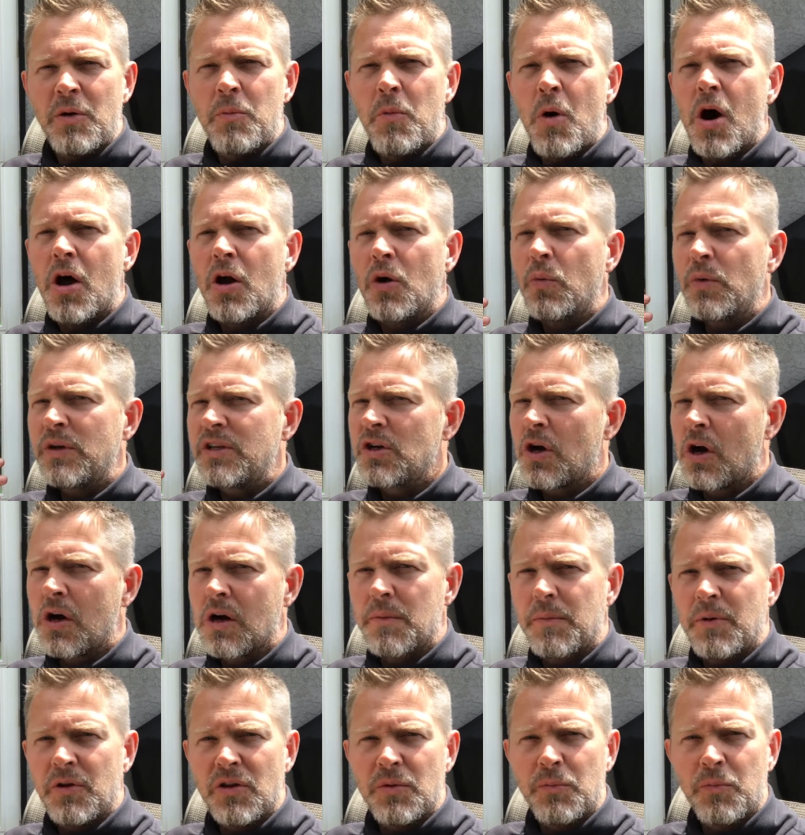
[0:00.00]
model, we talk
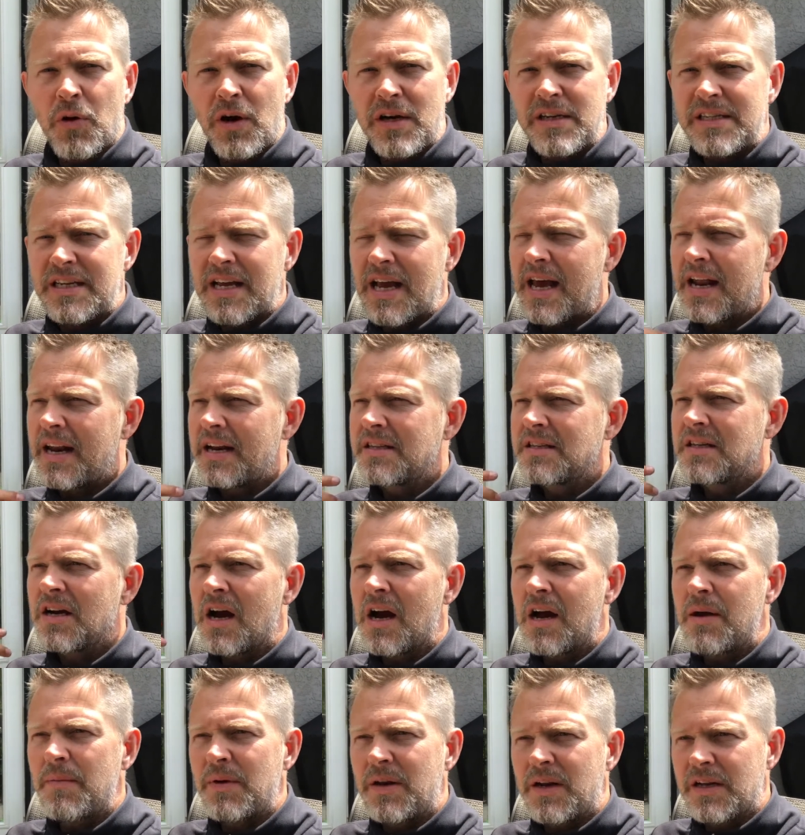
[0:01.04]
about the price ahead of
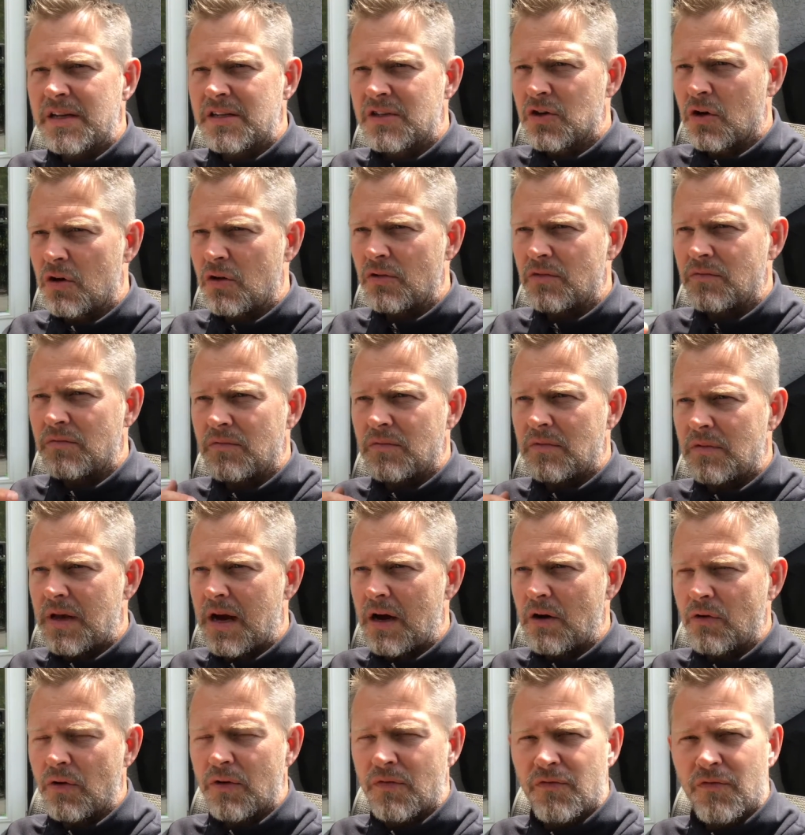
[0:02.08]
time and it's all
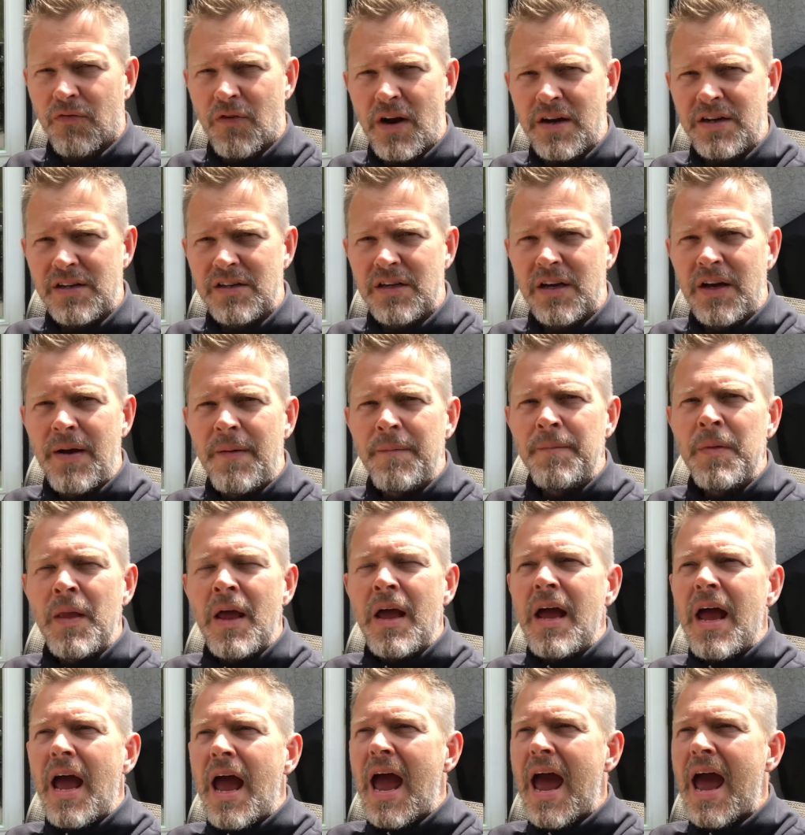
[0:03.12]
out front.
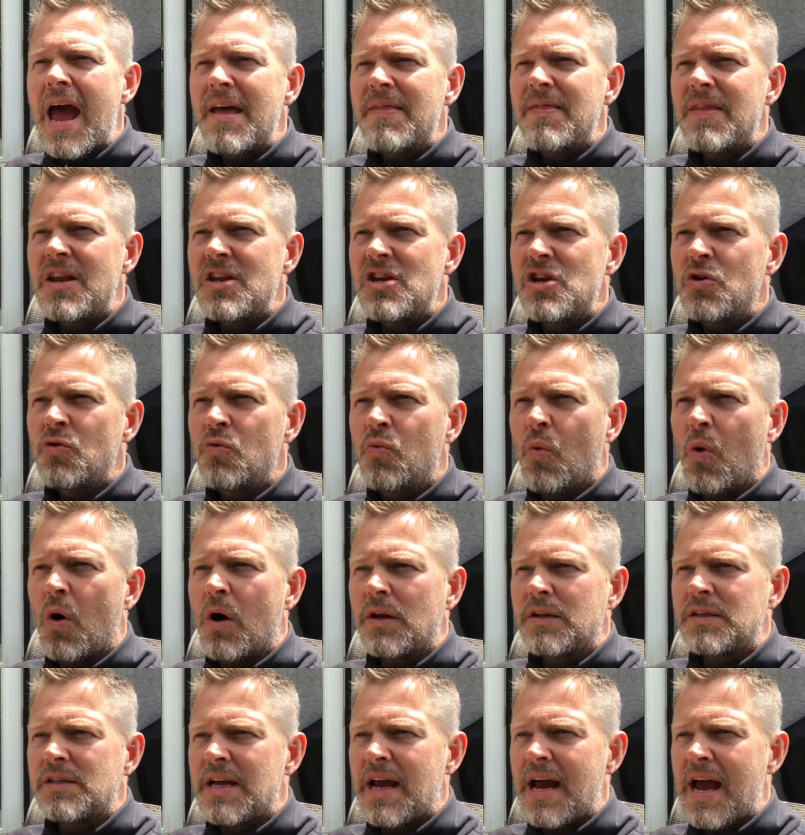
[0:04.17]
And then you
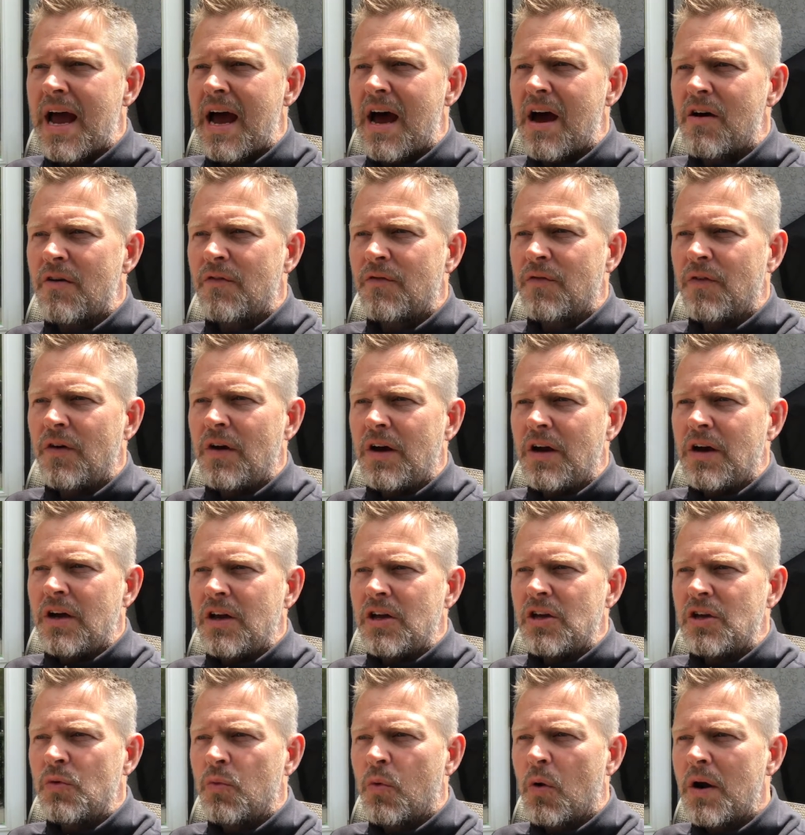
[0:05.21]
want
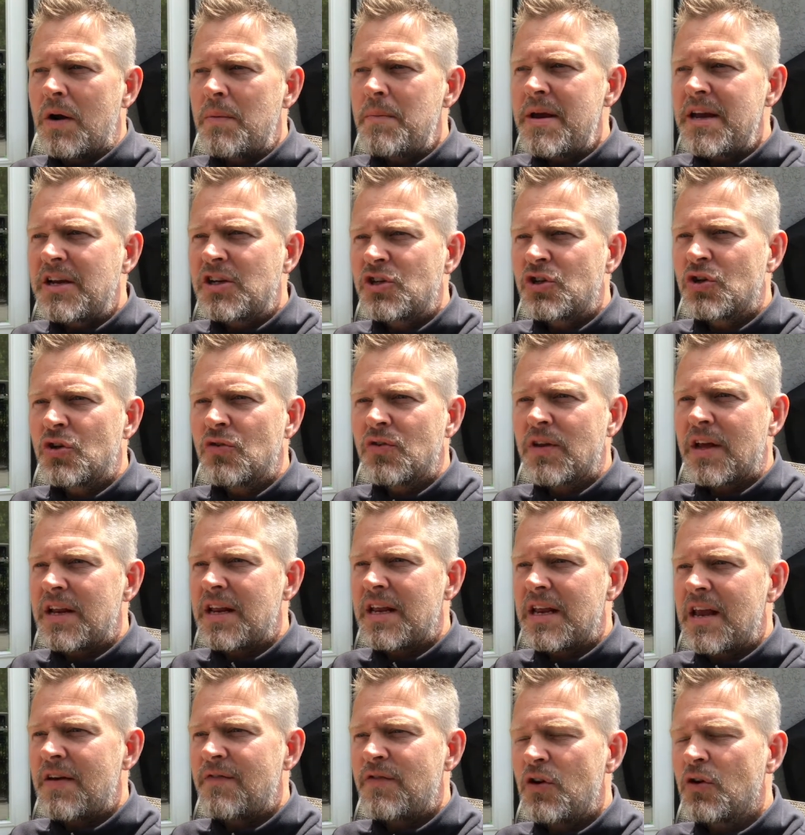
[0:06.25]
to make sure that
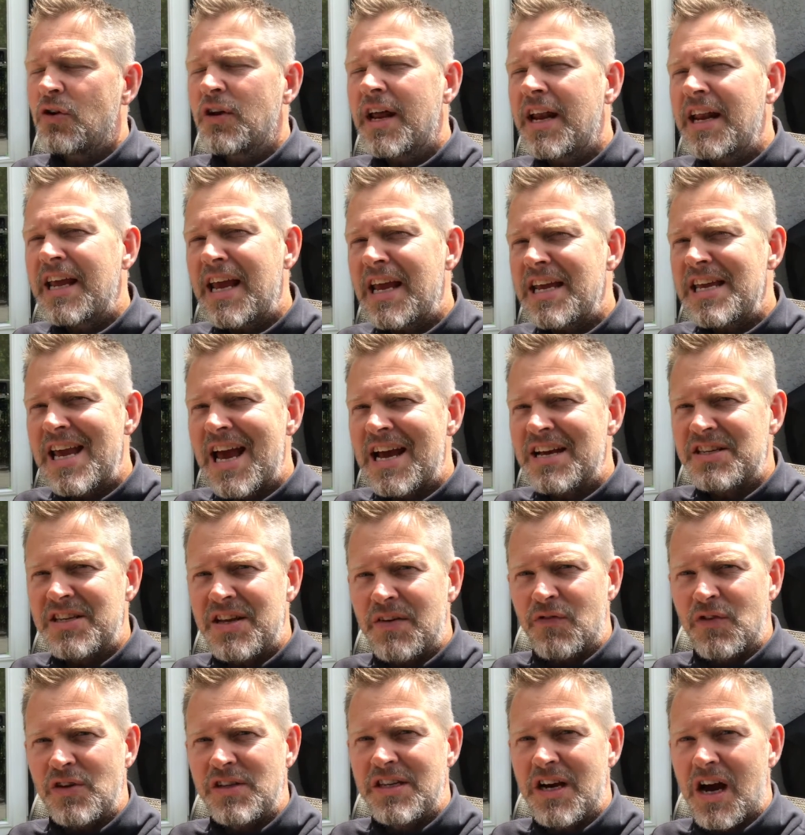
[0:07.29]
if you're getting a yes
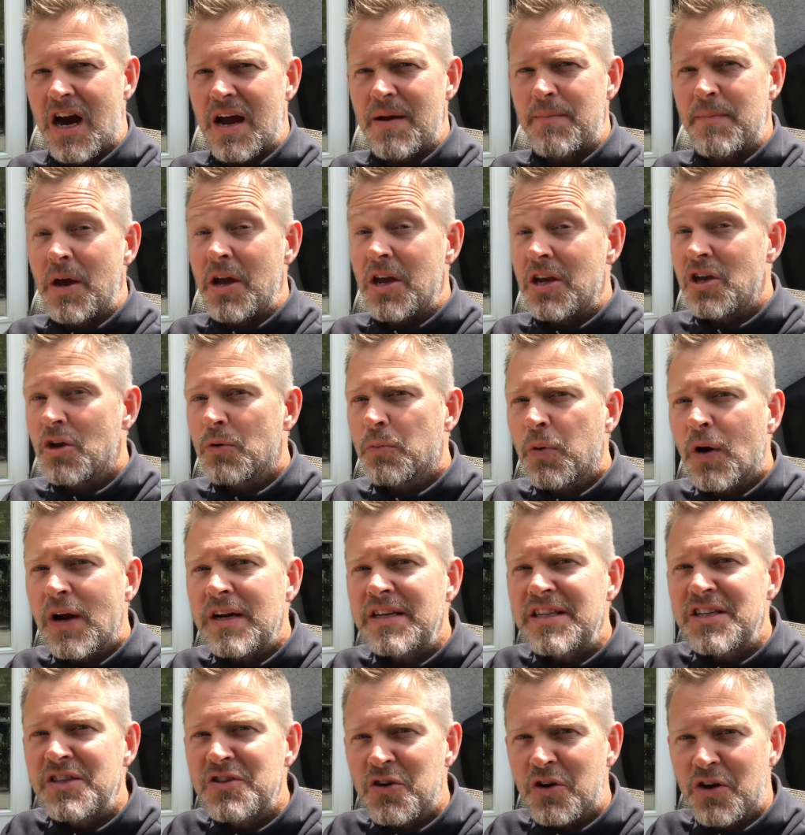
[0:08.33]
every time, your
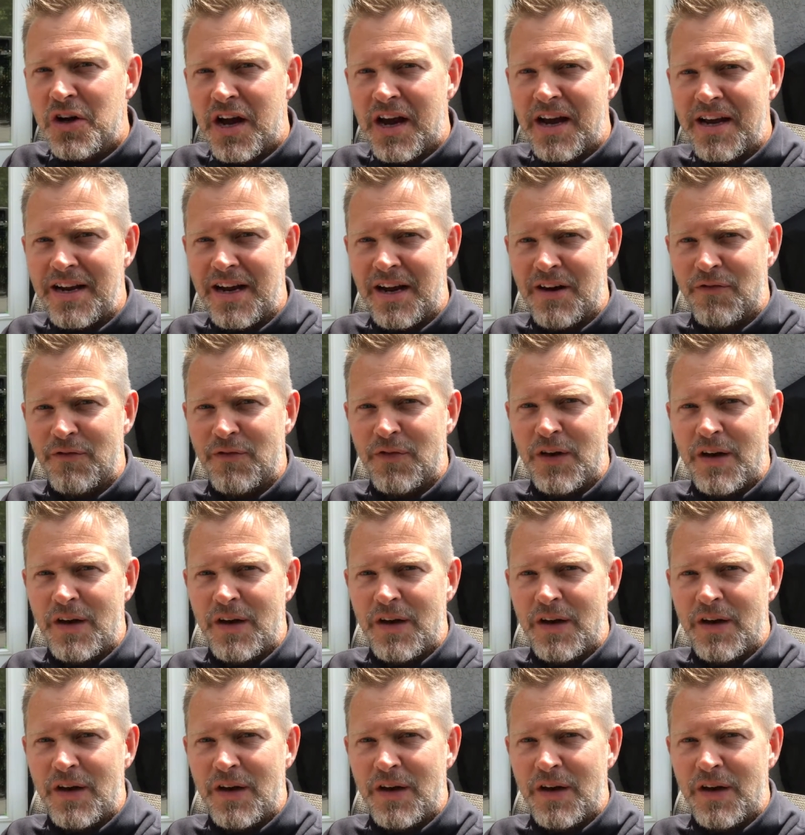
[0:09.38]
prices aren't high enough.